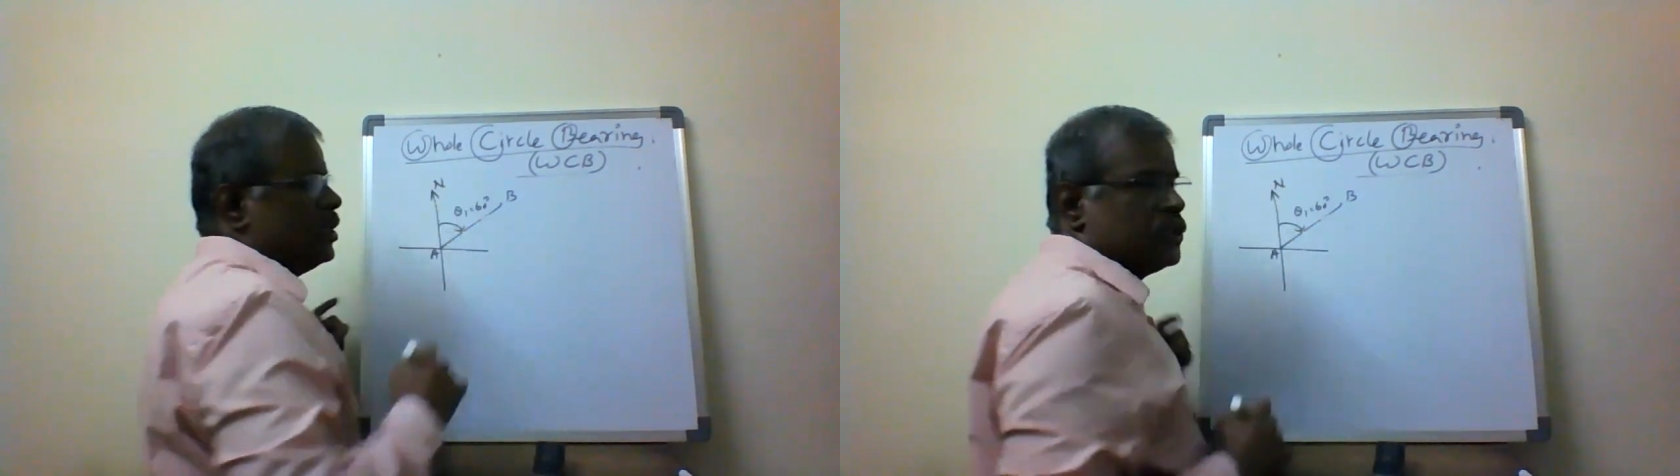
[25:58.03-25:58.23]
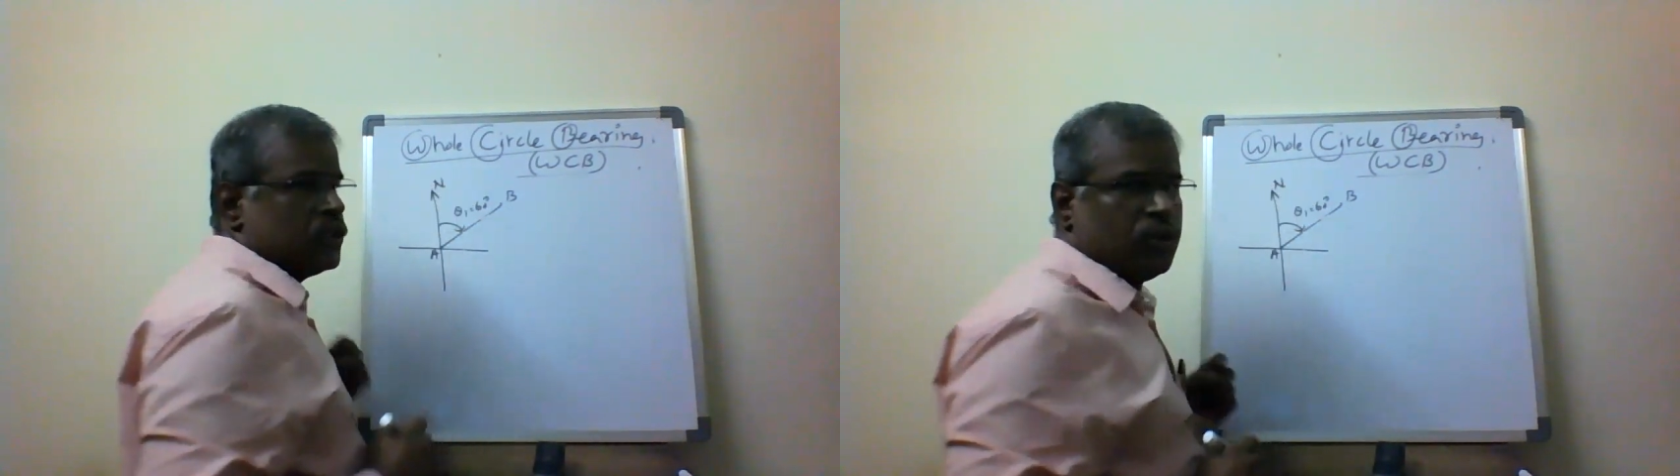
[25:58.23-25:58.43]

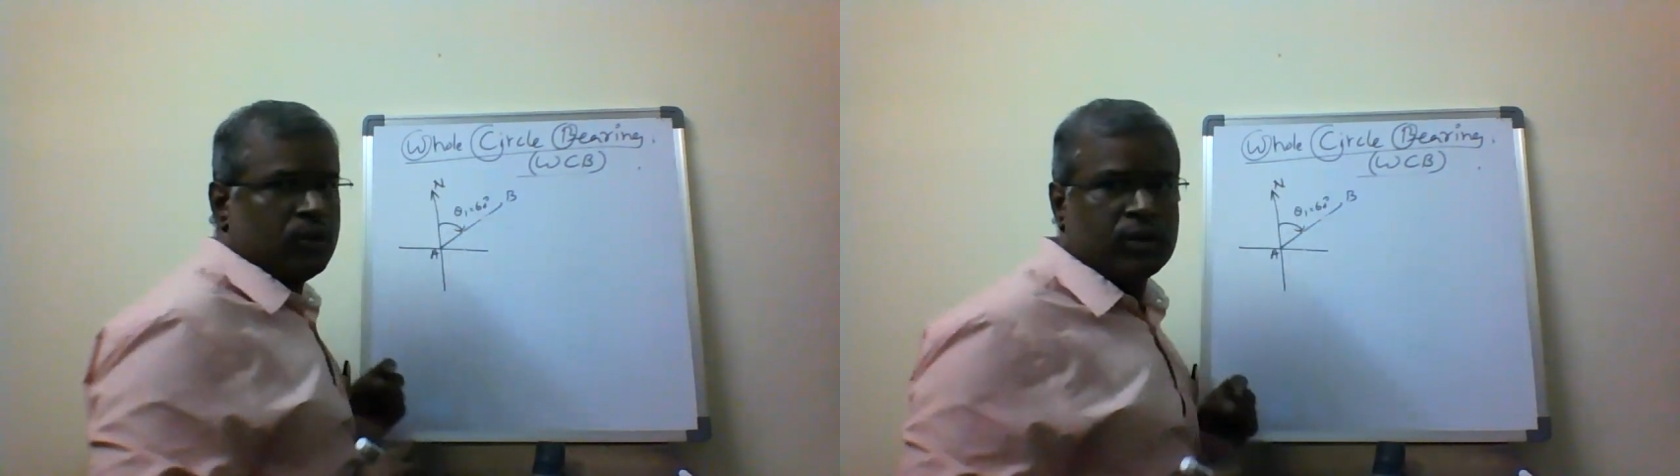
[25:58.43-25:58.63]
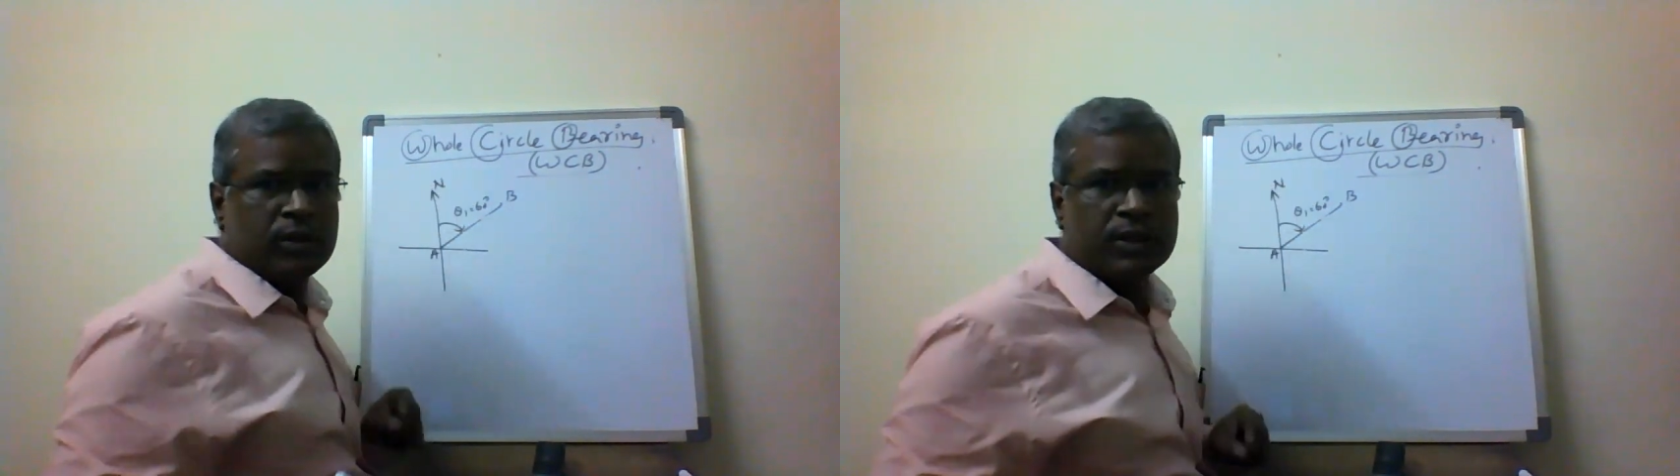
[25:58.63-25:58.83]

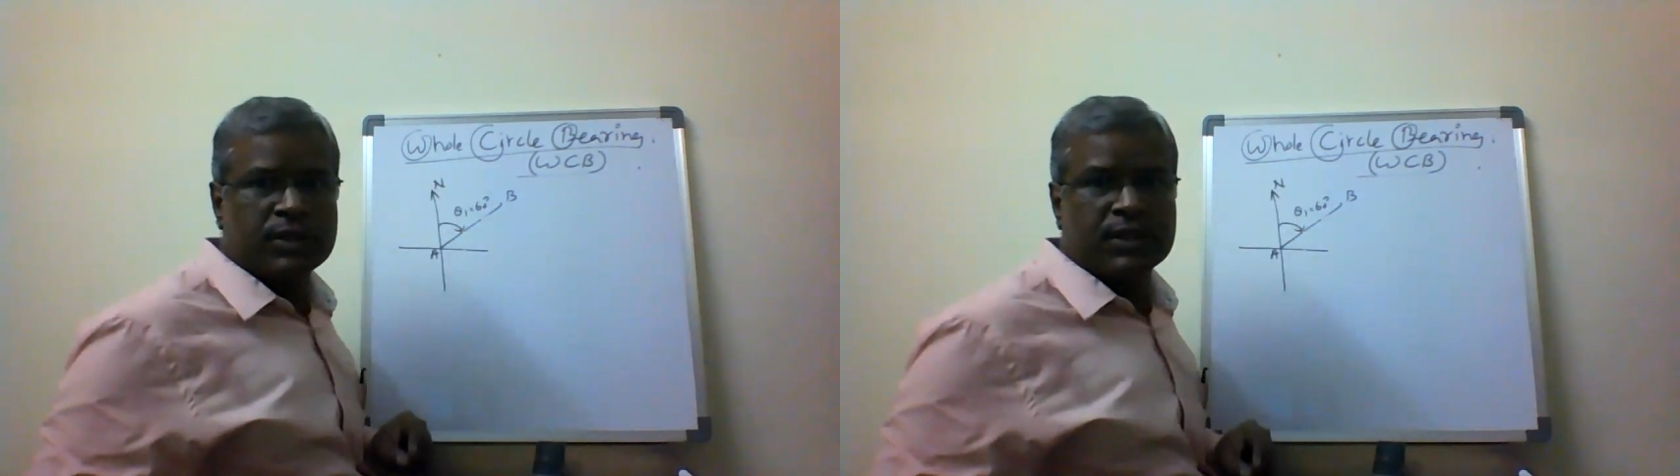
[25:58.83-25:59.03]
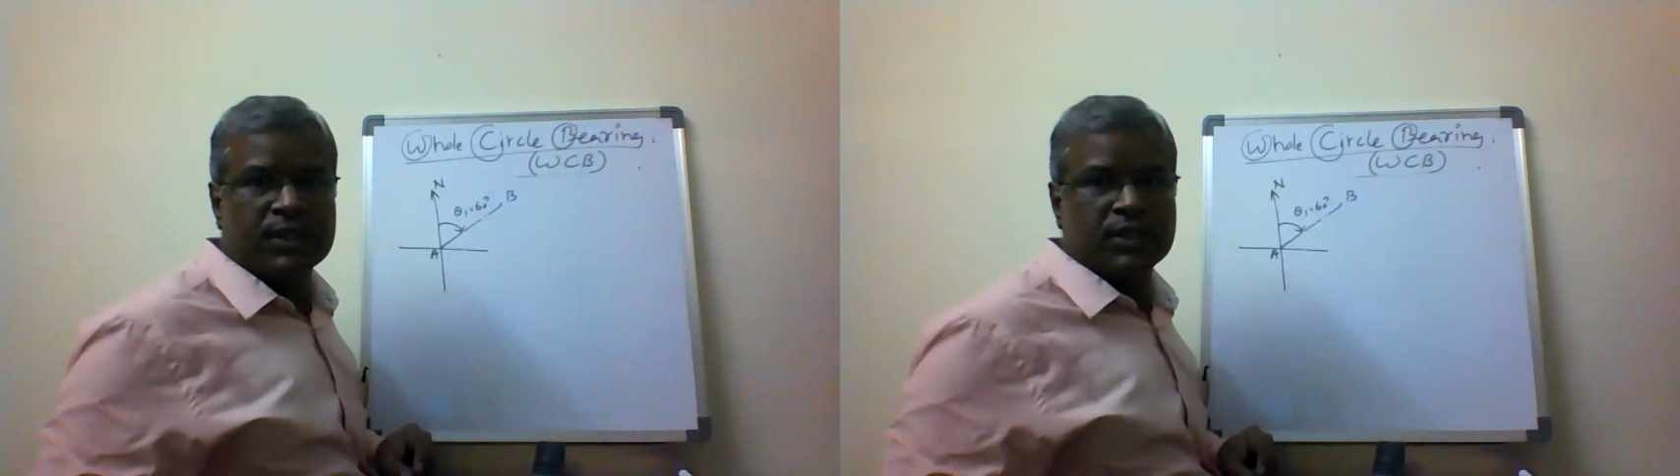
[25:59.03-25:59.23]
So this is
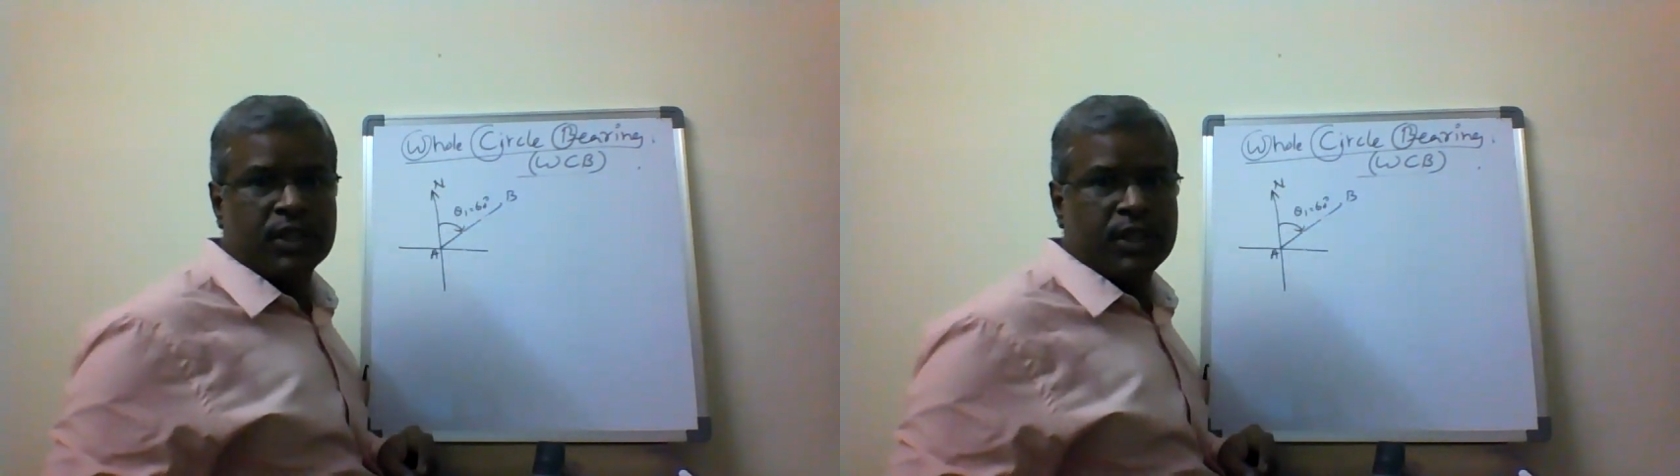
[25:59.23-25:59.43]
the 60